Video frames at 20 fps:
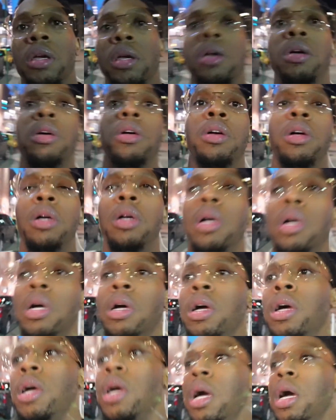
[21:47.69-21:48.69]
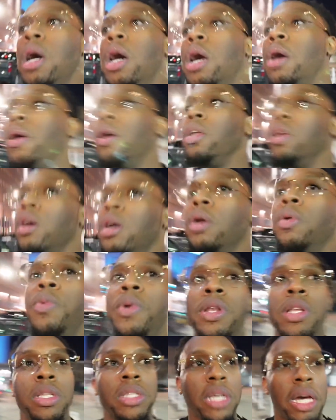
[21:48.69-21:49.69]
Uh, All right, y'all.
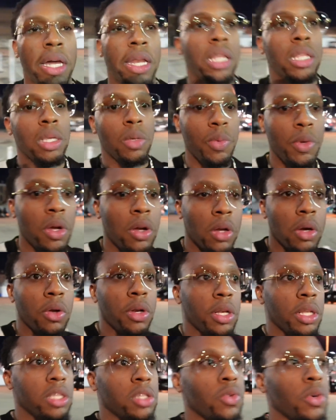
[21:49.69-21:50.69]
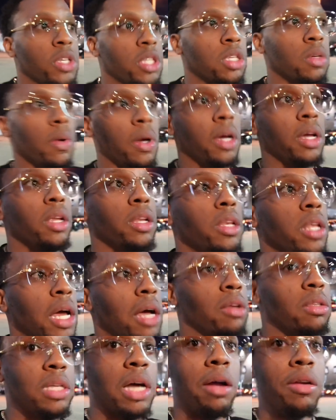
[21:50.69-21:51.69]
We decided that we're gonna go to this restaurant
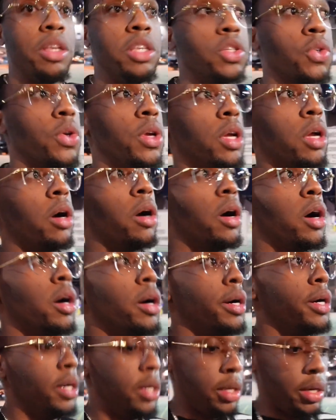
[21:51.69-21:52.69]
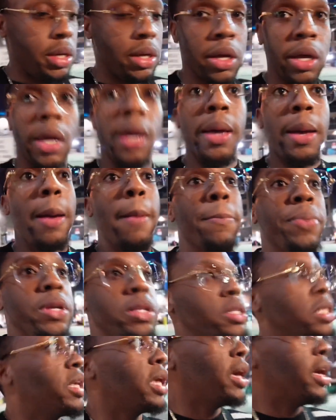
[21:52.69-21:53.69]
downtown Detroit called uh,
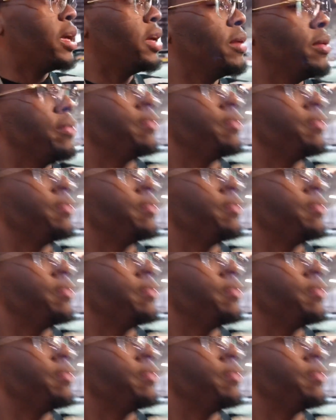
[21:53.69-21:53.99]
Pizza Cat.